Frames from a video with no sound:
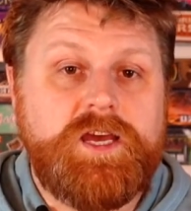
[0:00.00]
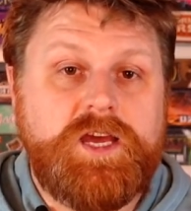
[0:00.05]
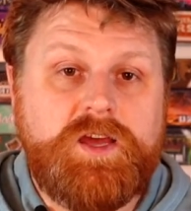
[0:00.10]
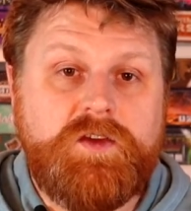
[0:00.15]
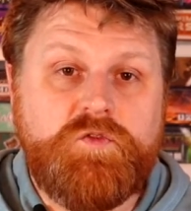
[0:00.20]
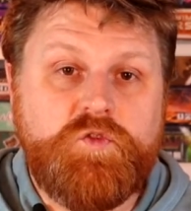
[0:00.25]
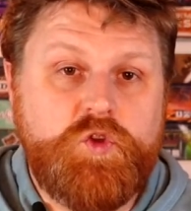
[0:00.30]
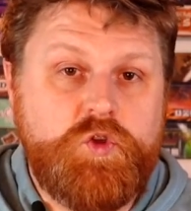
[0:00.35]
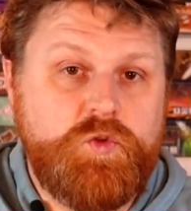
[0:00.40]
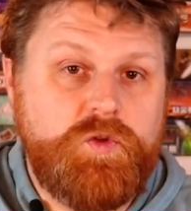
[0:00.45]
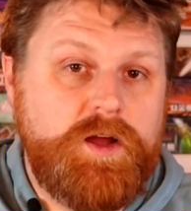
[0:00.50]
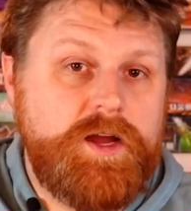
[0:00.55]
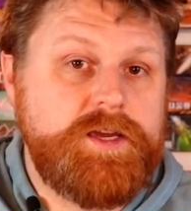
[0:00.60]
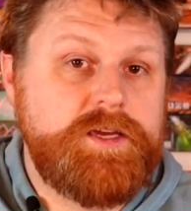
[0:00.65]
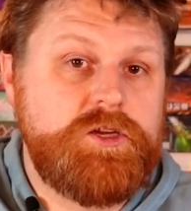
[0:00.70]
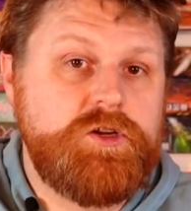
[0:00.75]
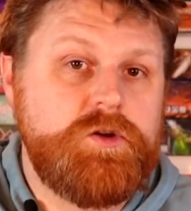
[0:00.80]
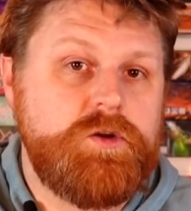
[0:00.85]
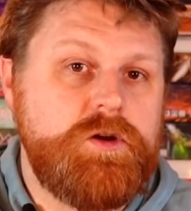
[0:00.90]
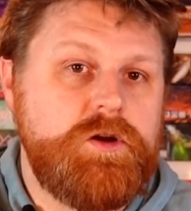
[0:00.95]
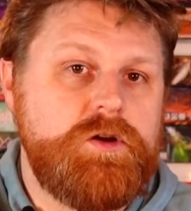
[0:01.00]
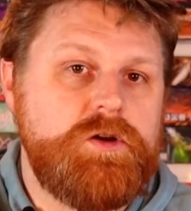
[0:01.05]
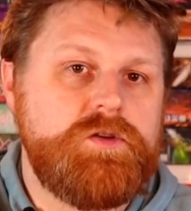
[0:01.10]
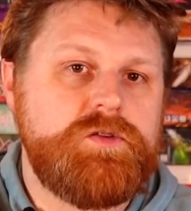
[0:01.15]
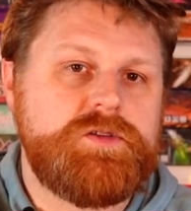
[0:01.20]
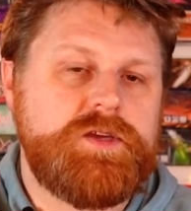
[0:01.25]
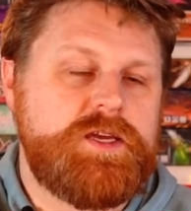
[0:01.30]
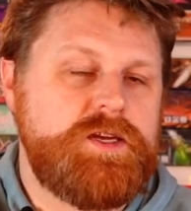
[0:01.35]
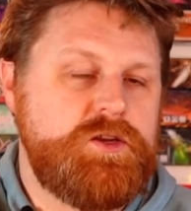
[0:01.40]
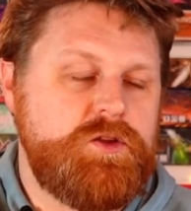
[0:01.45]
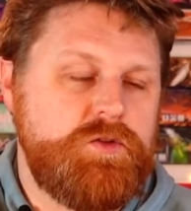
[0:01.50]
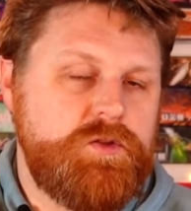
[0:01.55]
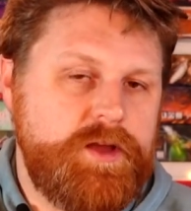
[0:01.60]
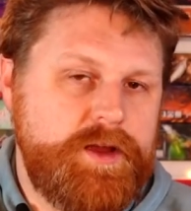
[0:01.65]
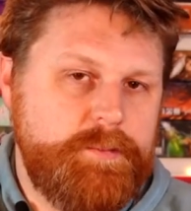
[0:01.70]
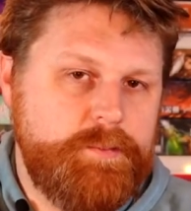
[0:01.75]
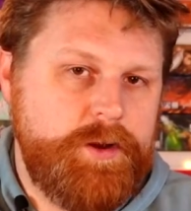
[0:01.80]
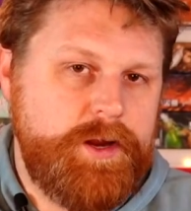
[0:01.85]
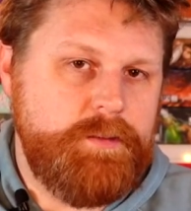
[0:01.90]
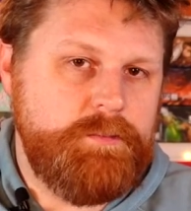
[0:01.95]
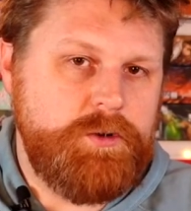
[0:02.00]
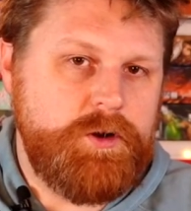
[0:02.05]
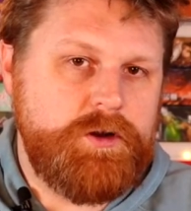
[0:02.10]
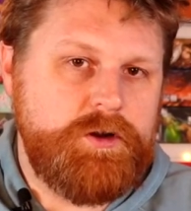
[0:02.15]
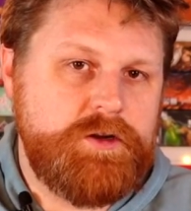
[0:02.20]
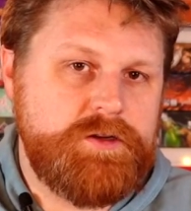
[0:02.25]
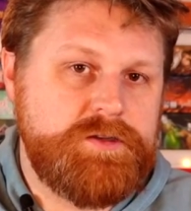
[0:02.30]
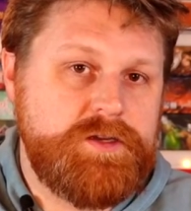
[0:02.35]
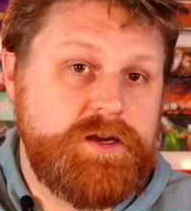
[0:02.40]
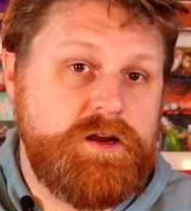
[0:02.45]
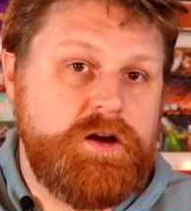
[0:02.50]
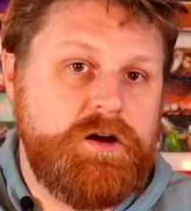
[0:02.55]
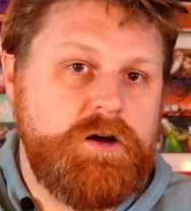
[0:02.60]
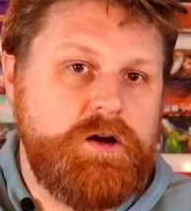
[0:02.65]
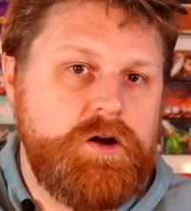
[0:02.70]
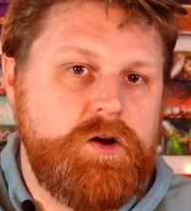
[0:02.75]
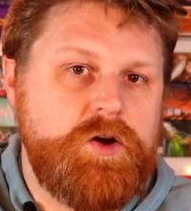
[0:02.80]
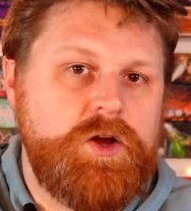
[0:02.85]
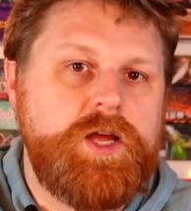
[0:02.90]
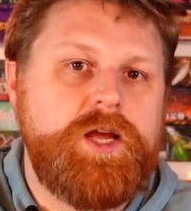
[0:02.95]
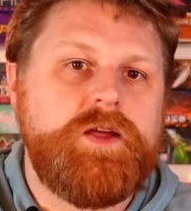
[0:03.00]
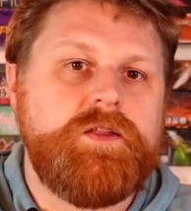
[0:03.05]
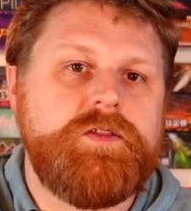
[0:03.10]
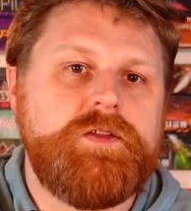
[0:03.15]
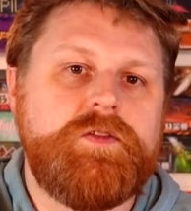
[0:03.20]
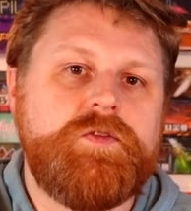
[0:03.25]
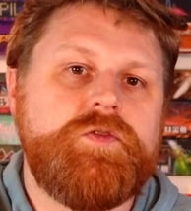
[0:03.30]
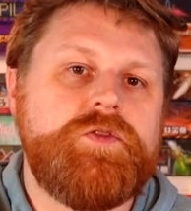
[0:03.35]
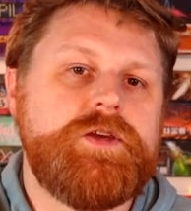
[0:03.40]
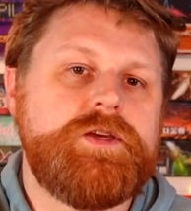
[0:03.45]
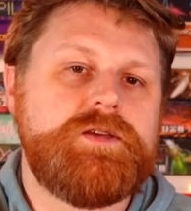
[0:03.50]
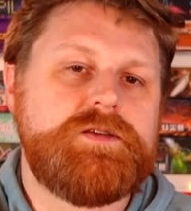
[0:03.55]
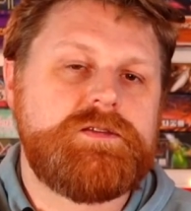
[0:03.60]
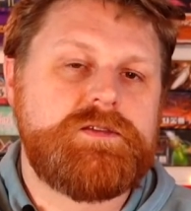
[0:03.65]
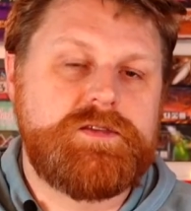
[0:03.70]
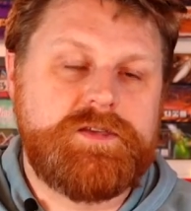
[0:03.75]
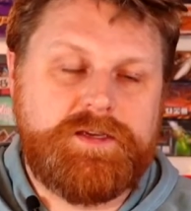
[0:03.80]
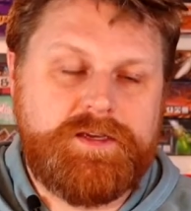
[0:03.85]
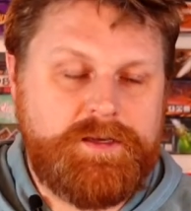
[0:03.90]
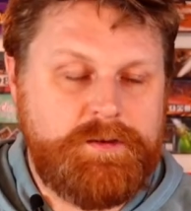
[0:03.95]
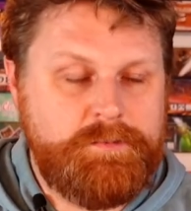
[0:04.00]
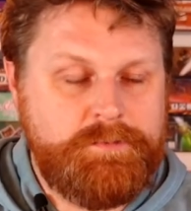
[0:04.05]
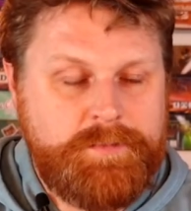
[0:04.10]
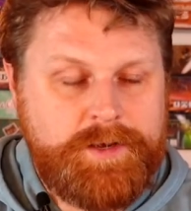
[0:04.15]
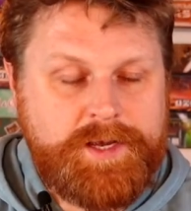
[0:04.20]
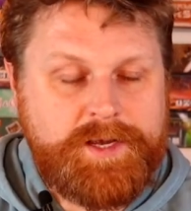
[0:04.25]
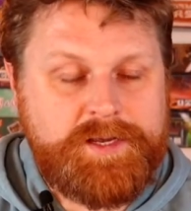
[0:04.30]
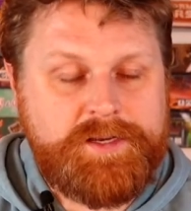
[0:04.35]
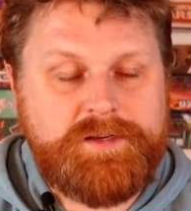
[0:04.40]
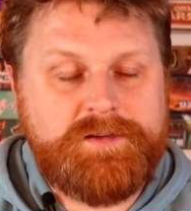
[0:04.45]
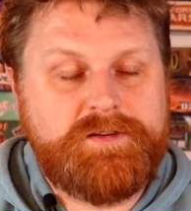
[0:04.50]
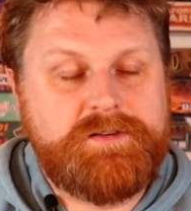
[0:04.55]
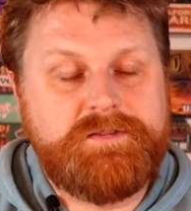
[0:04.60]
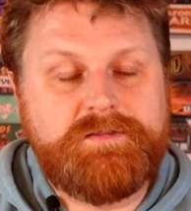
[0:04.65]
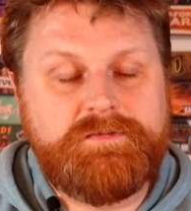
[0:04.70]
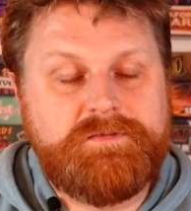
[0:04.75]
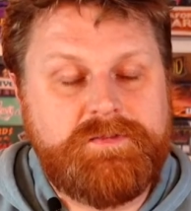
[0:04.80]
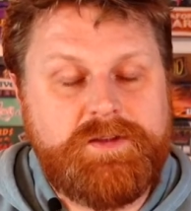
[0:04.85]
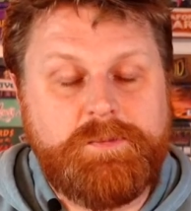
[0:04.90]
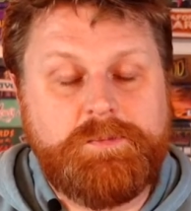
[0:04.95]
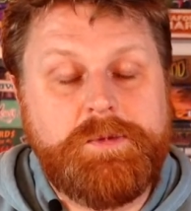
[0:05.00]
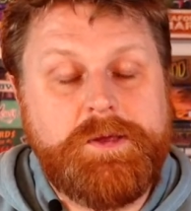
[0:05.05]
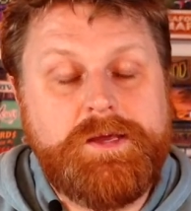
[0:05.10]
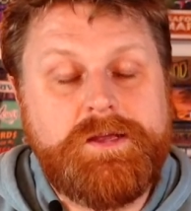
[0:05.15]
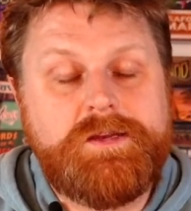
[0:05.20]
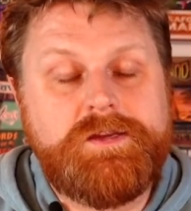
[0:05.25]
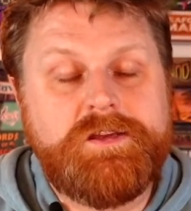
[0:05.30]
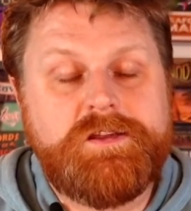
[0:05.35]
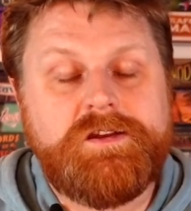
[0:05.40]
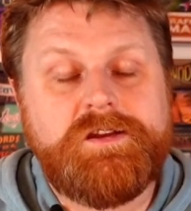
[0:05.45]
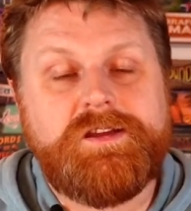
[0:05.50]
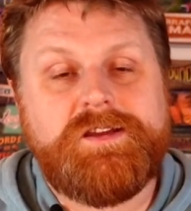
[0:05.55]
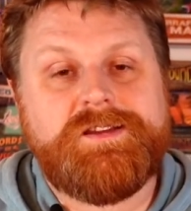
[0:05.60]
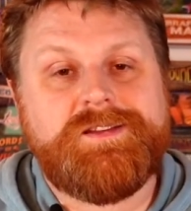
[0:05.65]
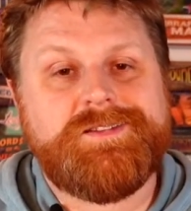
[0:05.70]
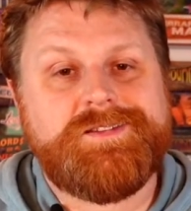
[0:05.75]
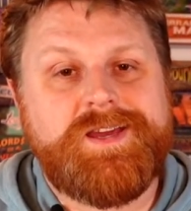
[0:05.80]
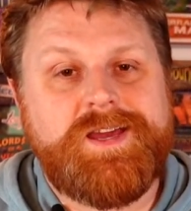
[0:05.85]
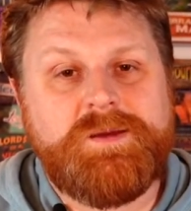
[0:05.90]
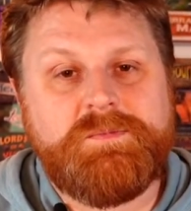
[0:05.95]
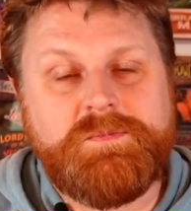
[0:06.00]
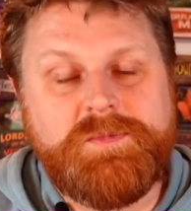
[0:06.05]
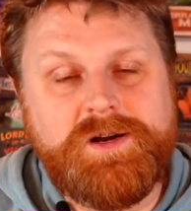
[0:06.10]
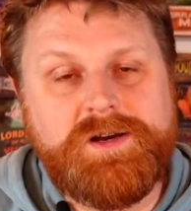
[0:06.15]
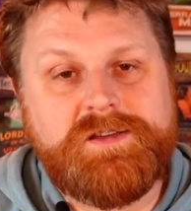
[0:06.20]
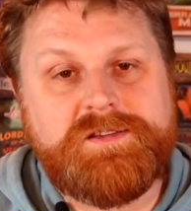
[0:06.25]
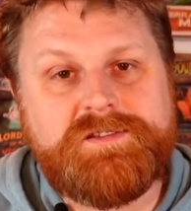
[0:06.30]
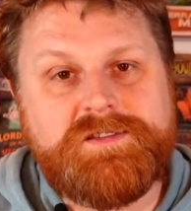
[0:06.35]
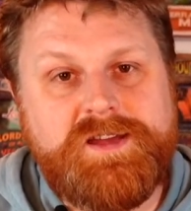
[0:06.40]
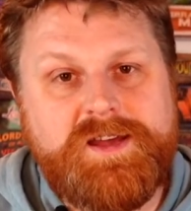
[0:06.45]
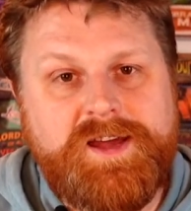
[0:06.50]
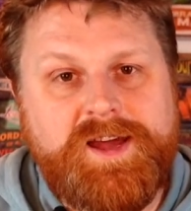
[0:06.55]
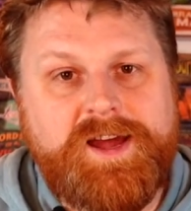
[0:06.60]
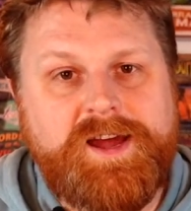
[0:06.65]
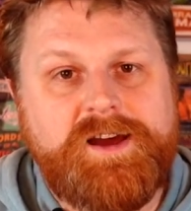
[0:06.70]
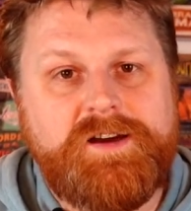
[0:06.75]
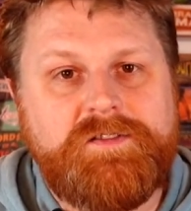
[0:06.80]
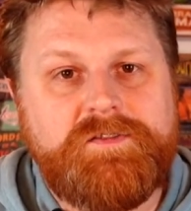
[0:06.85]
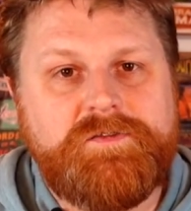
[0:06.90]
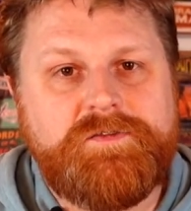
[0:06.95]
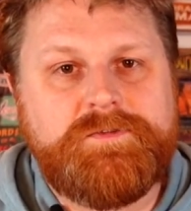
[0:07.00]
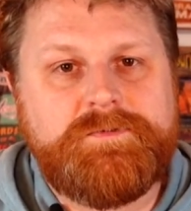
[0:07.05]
If you like Euros and you like brain burners at all, then this, in my opinion, is a must-have.